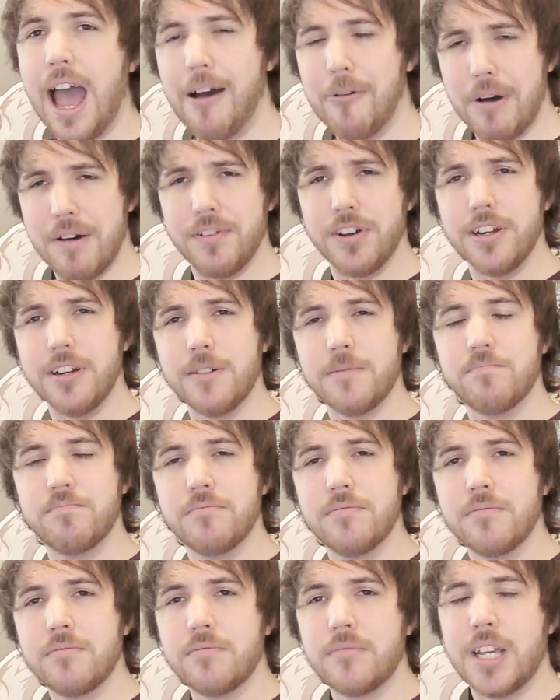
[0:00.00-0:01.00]
However,
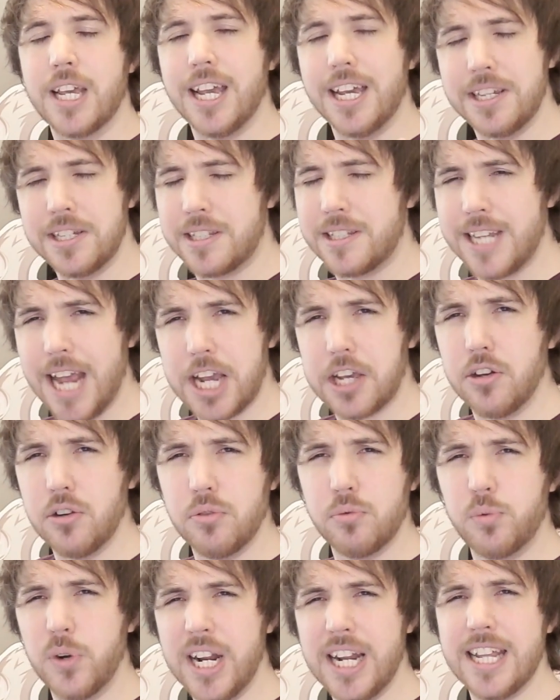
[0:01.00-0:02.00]
is
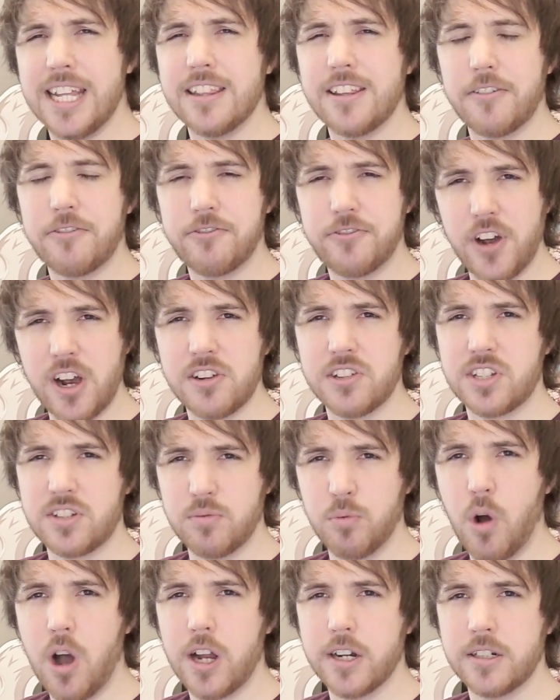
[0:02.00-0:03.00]
Deku really the
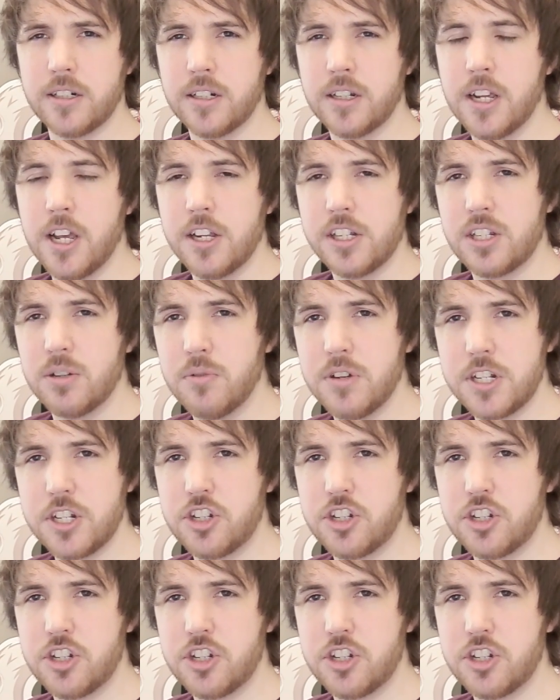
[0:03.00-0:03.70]
first one to